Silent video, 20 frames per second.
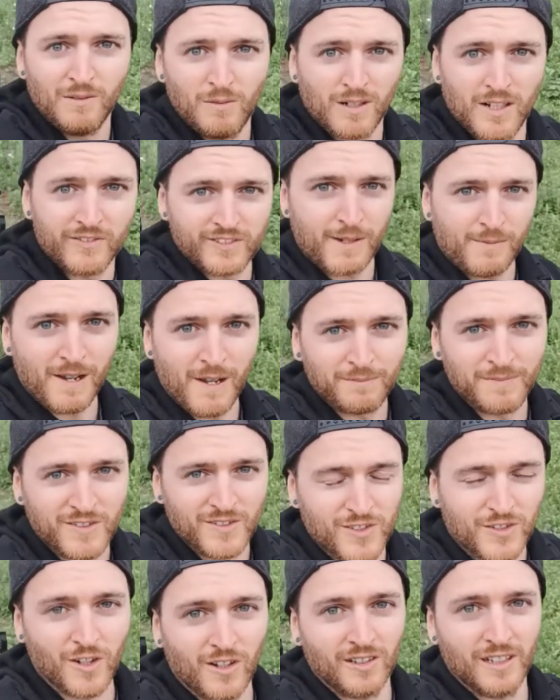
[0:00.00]
Well, I've come up to
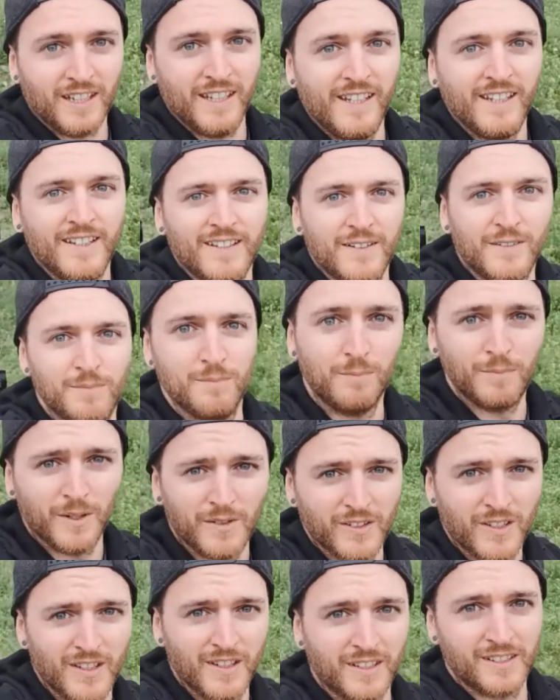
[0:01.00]
Shotley,
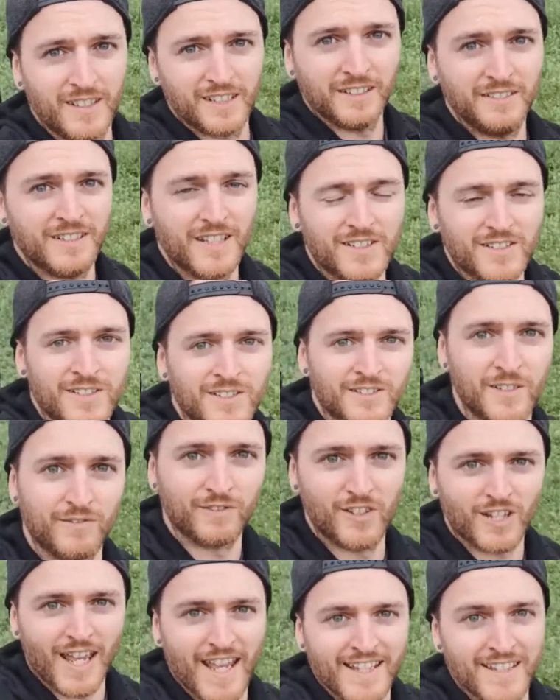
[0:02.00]
but the conditions have
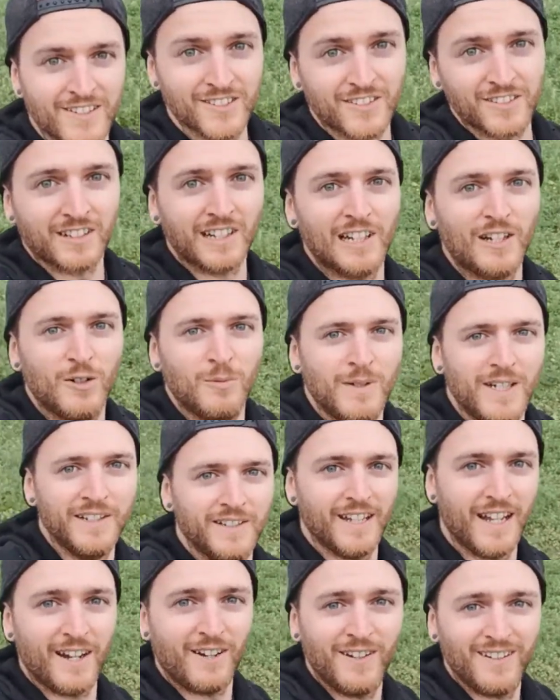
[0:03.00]
changed a little bit
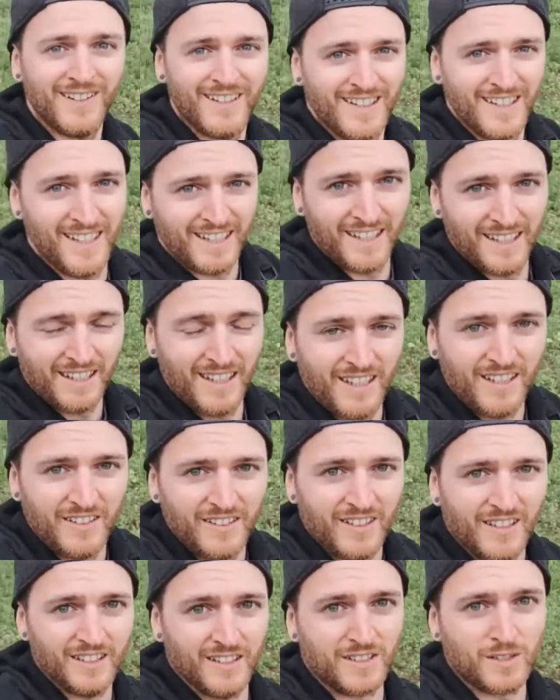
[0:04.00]
now.
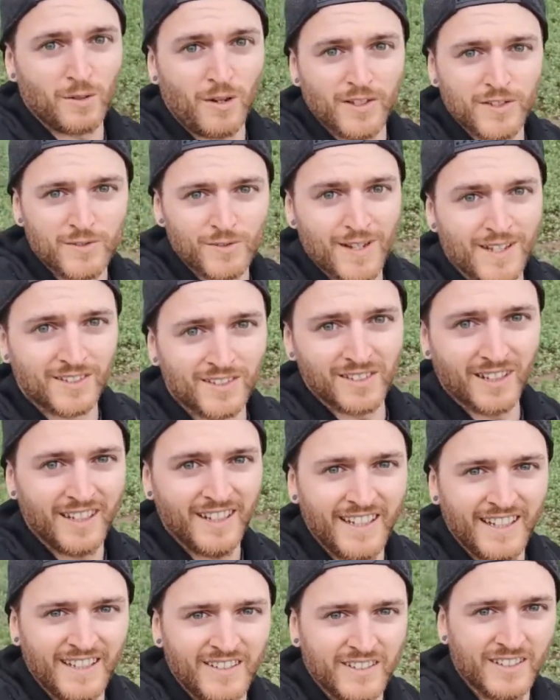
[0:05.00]
It's quite
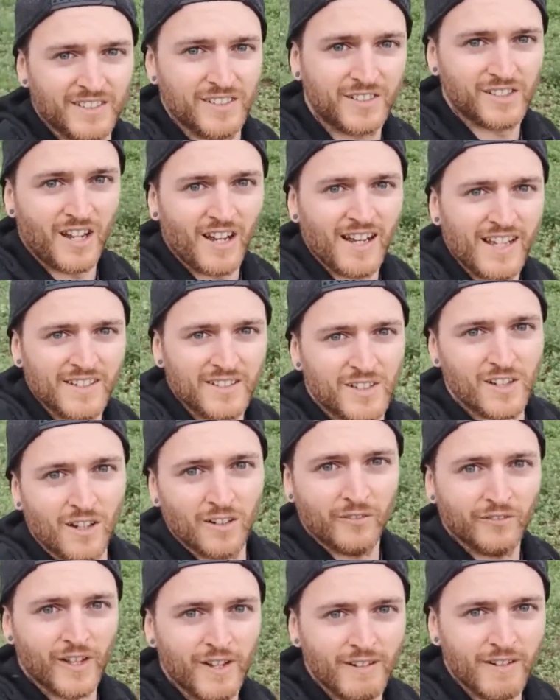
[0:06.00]
drizzly, the sky's
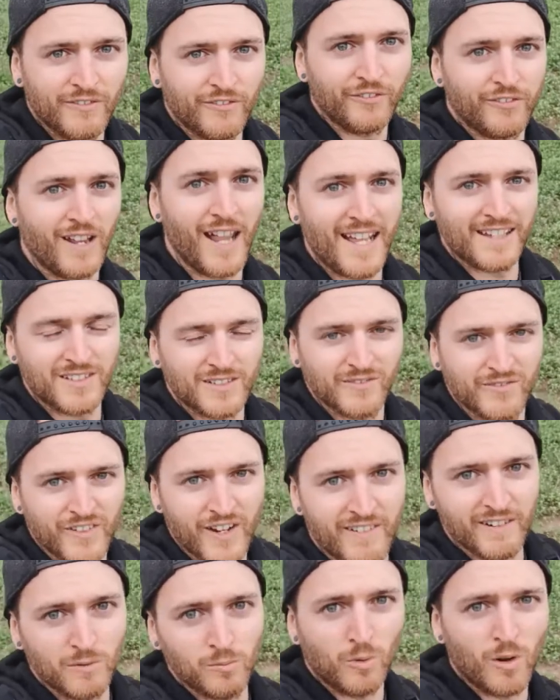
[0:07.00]
gone very flat and
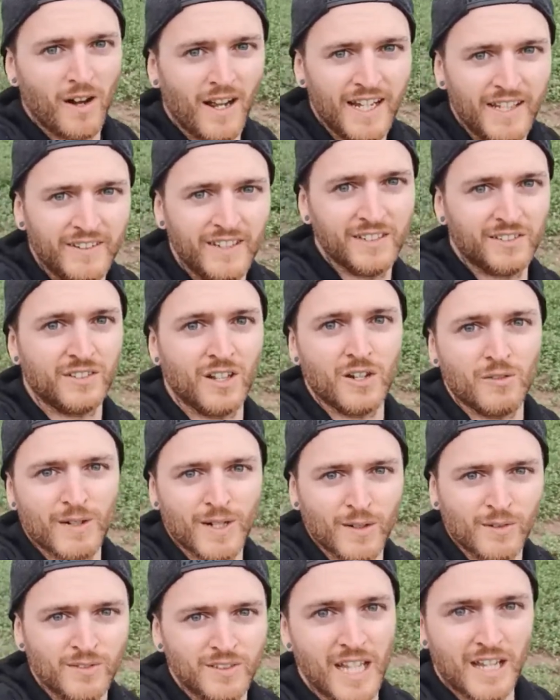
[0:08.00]
very white, there's no
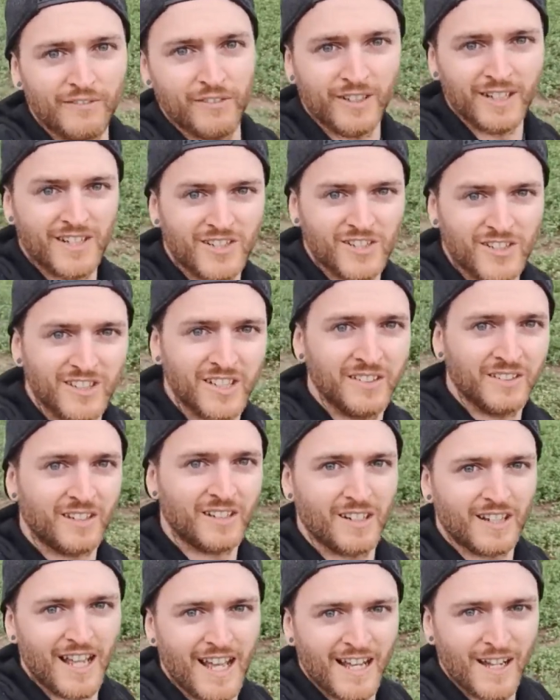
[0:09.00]
real definition in the
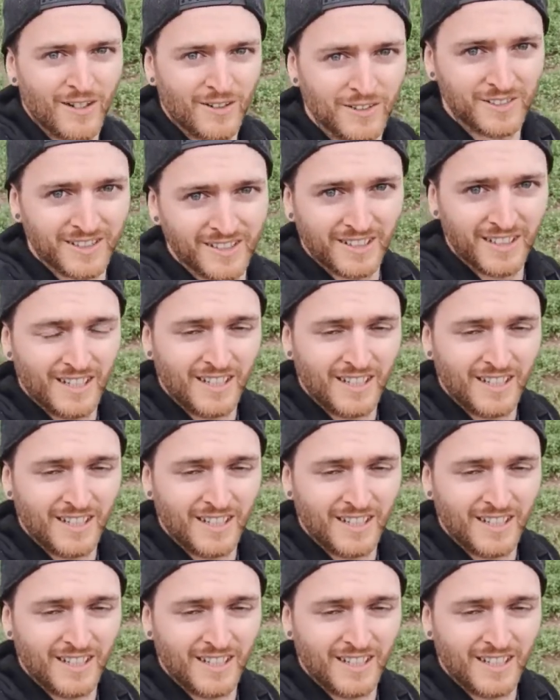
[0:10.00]
cloud.